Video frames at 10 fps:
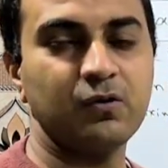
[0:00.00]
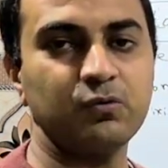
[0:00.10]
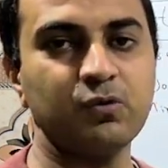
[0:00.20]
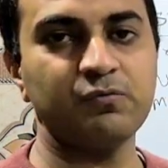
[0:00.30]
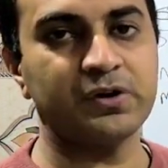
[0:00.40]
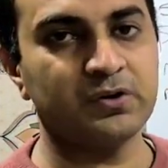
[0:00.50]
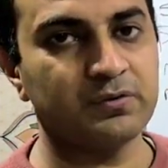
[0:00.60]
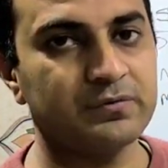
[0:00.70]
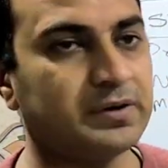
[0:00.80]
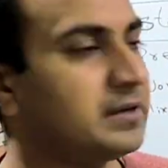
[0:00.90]
How to avoid
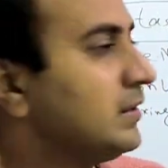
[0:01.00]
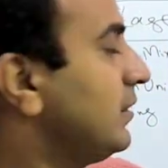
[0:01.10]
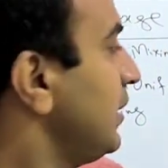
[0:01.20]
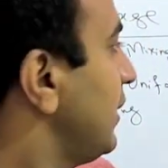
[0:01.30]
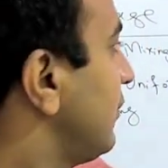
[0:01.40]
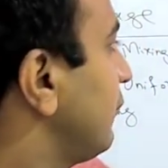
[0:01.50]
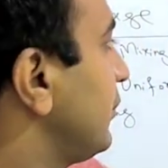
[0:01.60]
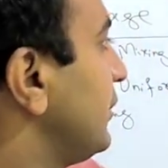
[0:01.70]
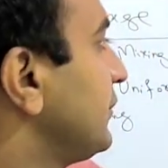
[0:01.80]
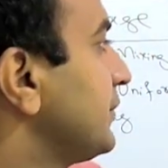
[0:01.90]
overwetting?
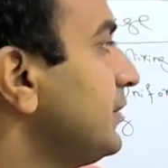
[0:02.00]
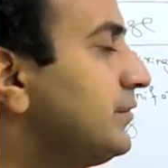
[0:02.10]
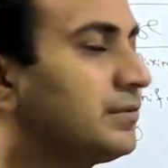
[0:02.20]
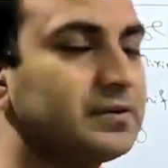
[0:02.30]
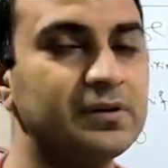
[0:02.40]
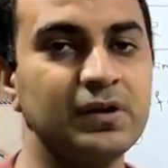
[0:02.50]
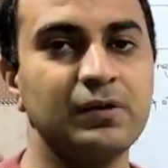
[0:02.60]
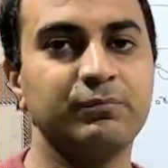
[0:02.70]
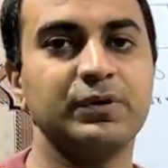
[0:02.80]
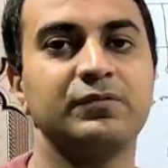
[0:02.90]
We discussed
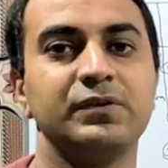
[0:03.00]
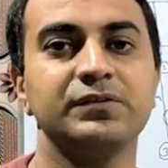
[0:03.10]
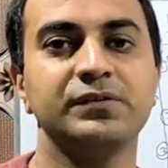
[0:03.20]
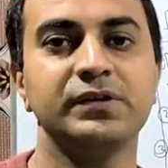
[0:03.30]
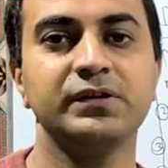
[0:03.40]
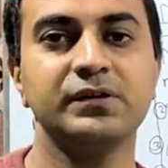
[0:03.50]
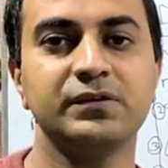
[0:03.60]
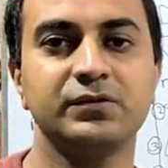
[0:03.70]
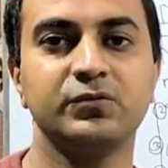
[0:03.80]
previously.